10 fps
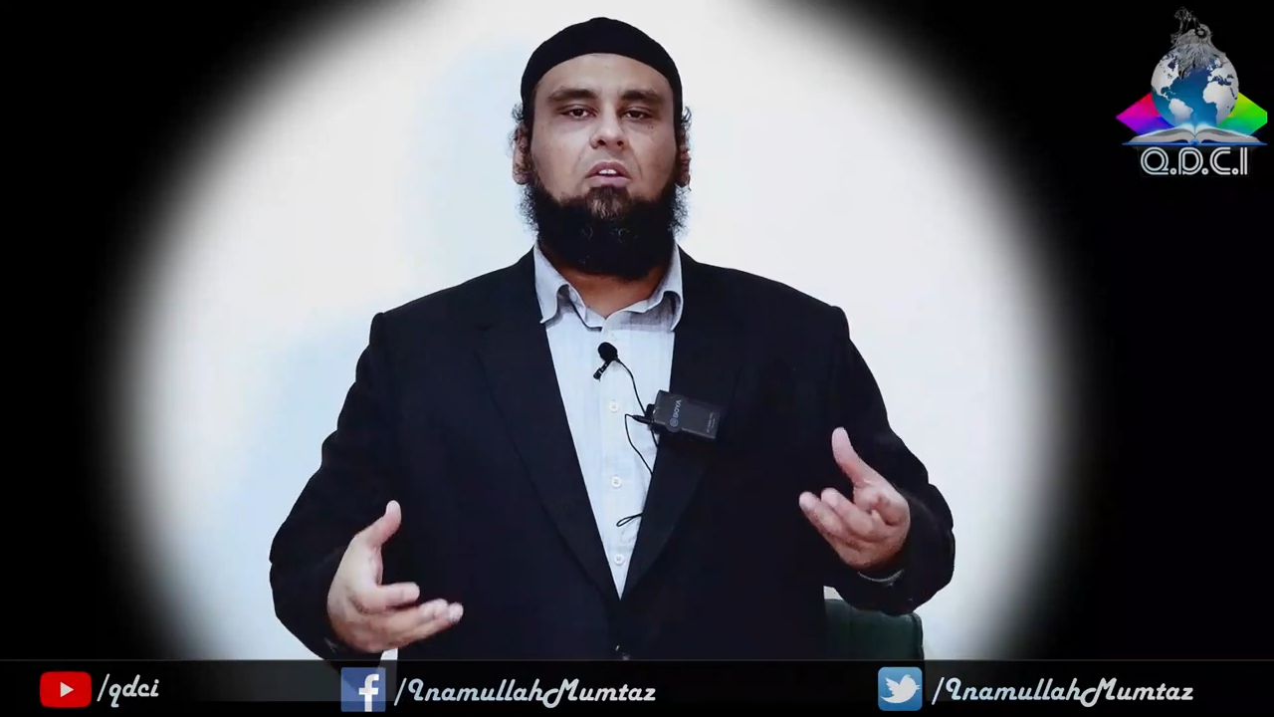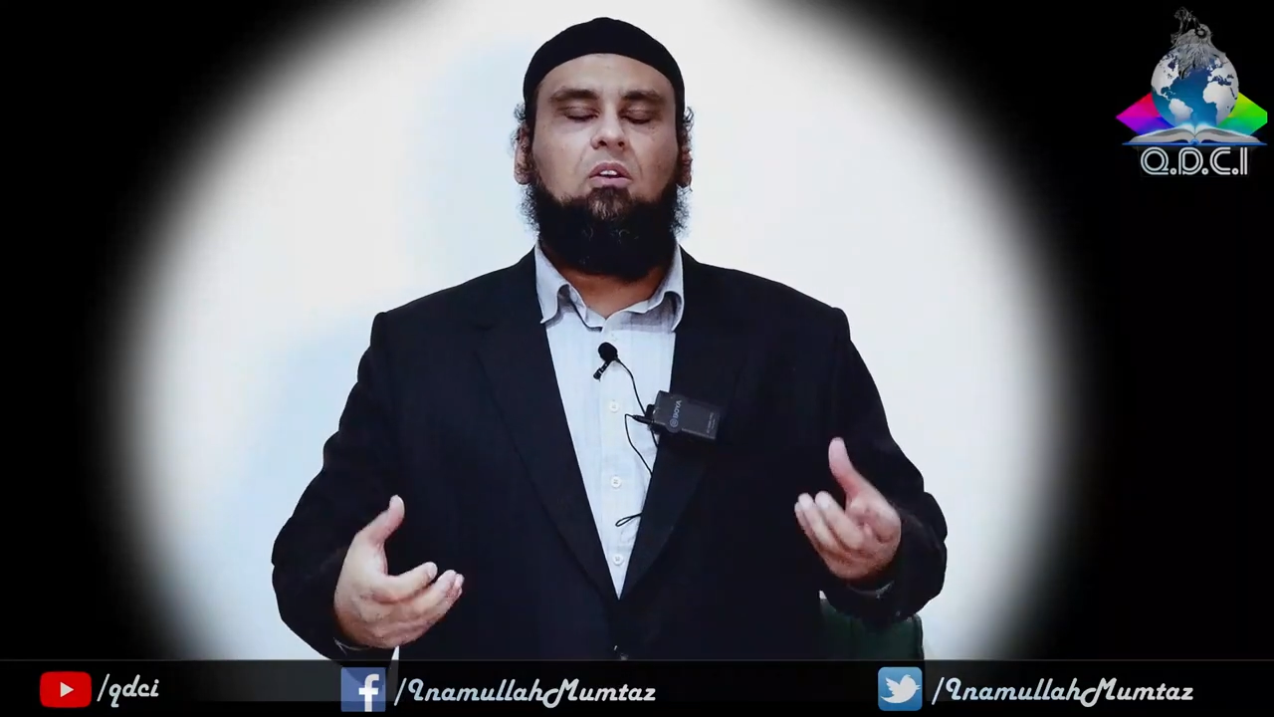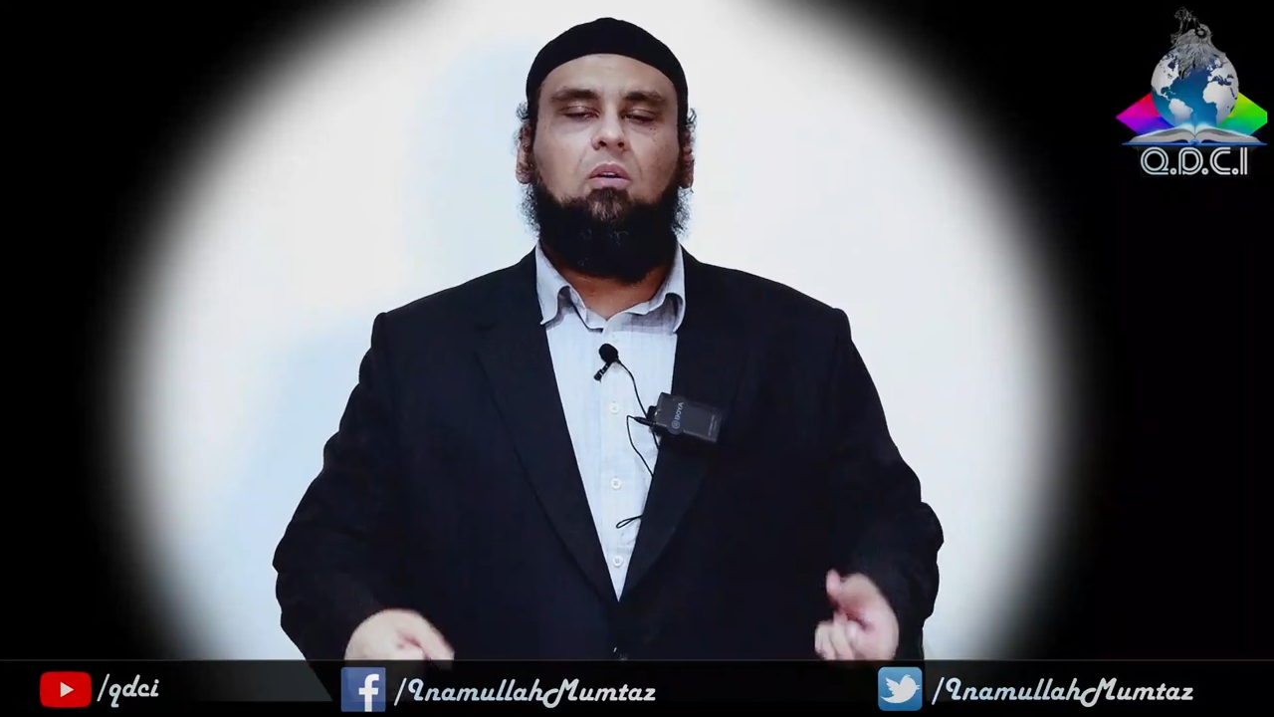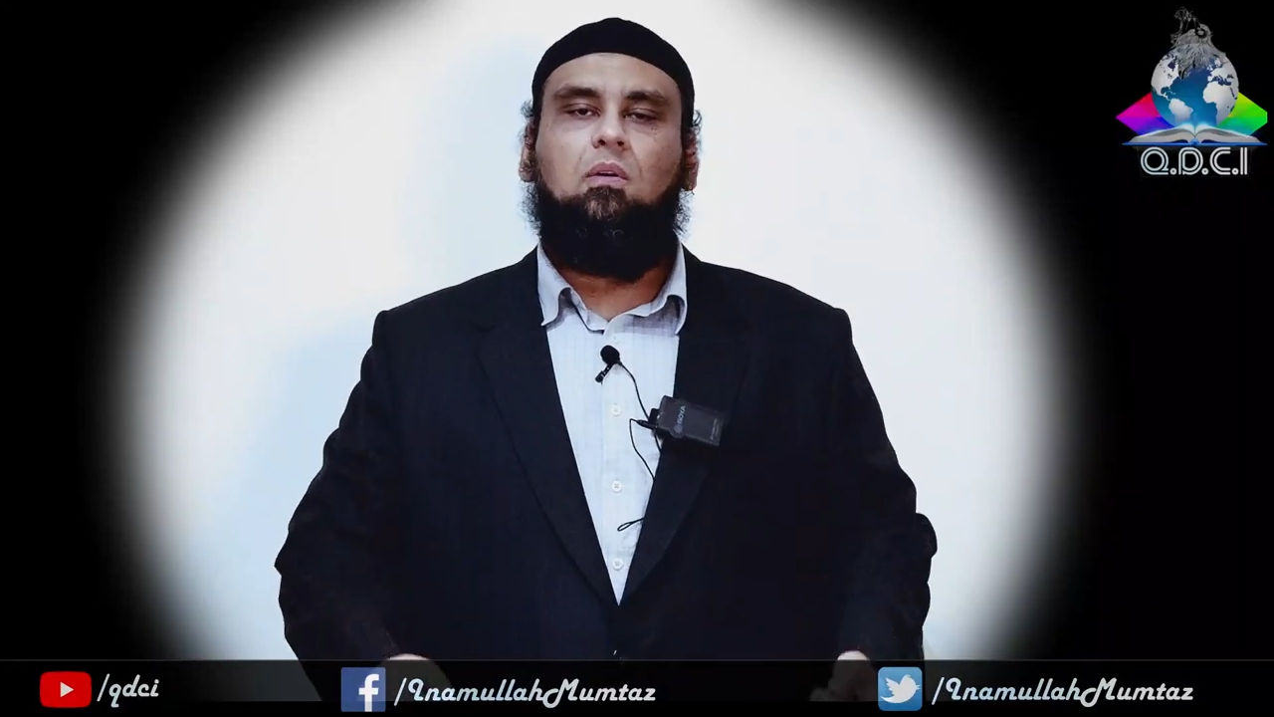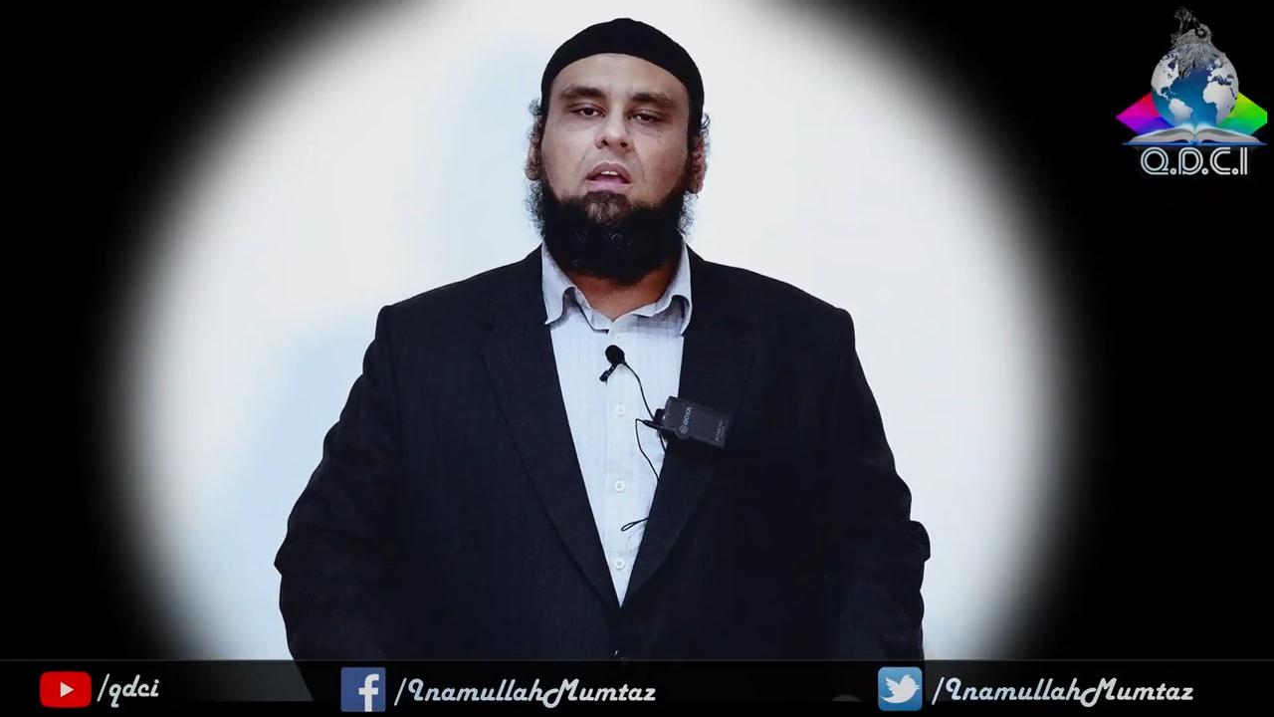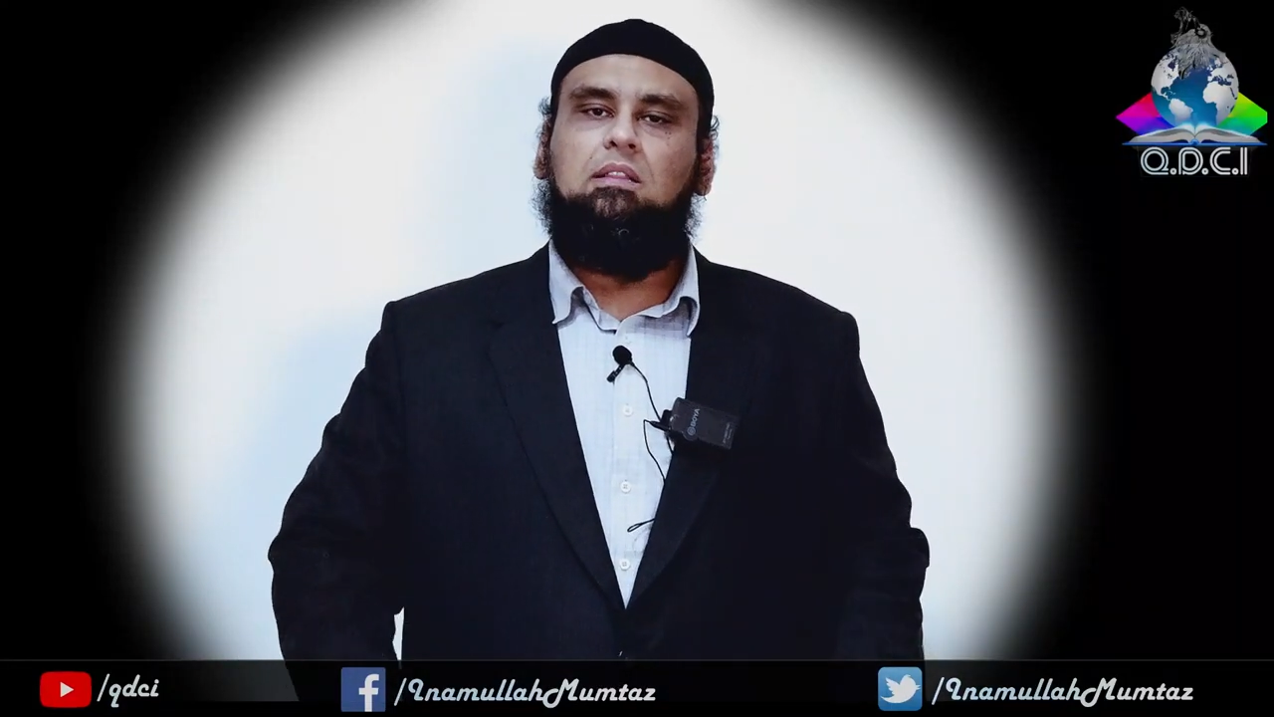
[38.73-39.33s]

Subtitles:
you know,